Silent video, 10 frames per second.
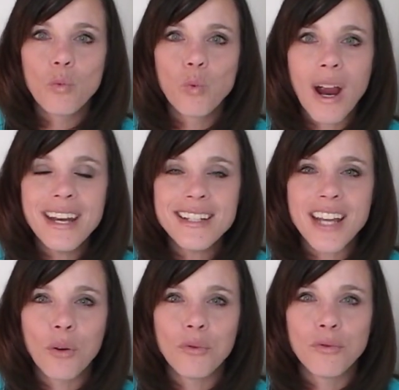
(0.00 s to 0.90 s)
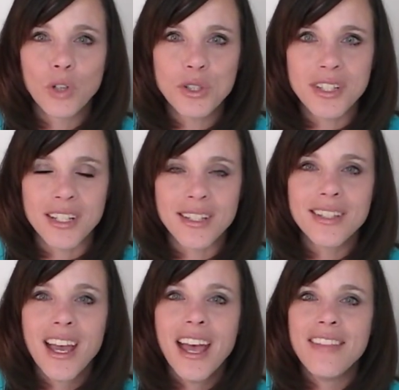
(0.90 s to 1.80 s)
write down
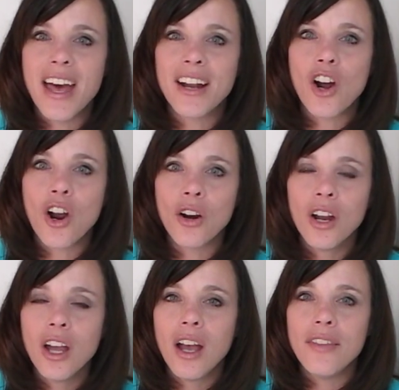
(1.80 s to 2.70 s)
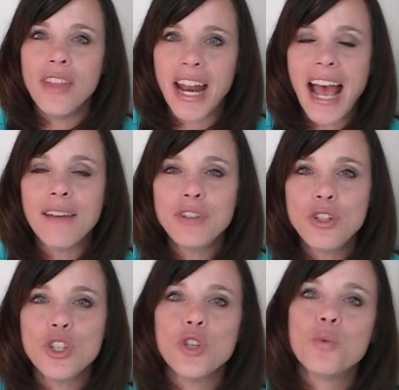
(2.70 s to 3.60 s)
verses that have to
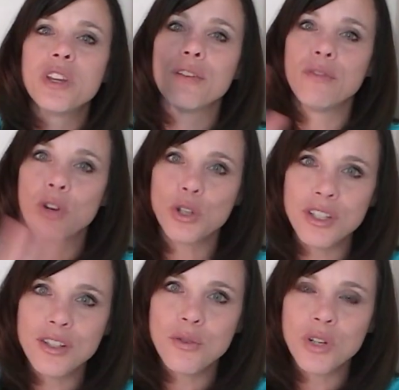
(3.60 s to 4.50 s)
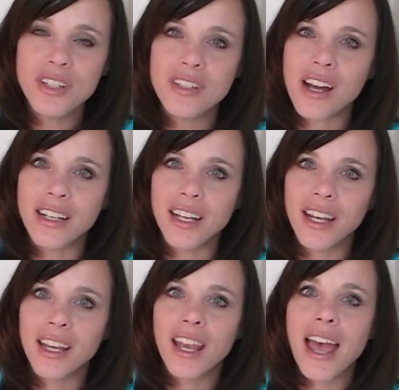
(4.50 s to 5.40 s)
do with the verses you are
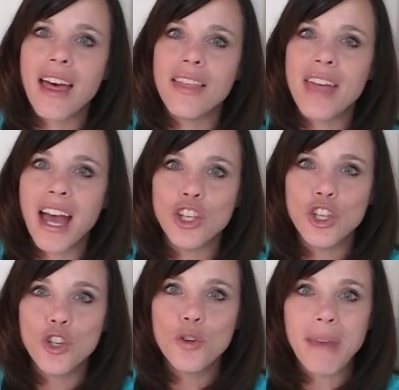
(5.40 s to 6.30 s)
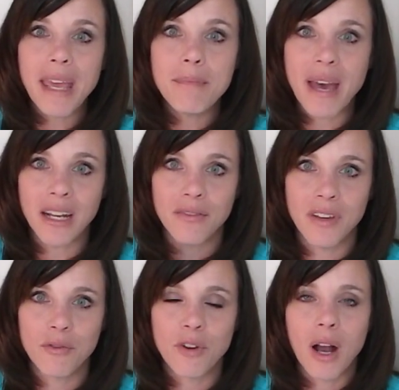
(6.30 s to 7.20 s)
studying that you may
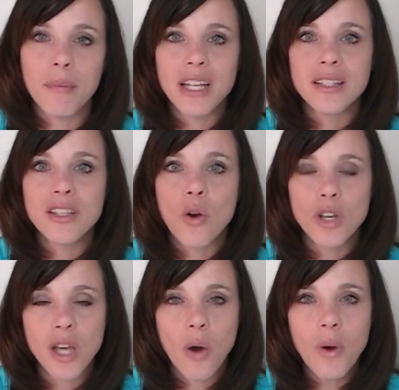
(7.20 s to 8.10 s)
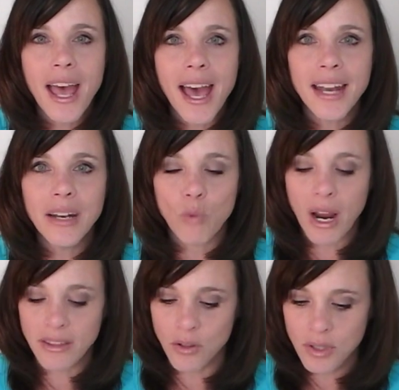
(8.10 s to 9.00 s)
benefit from. And so go ahead and
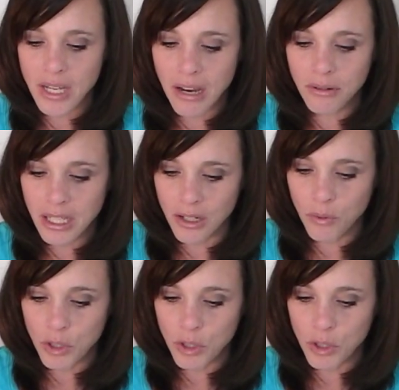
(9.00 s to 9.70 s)
write those down here,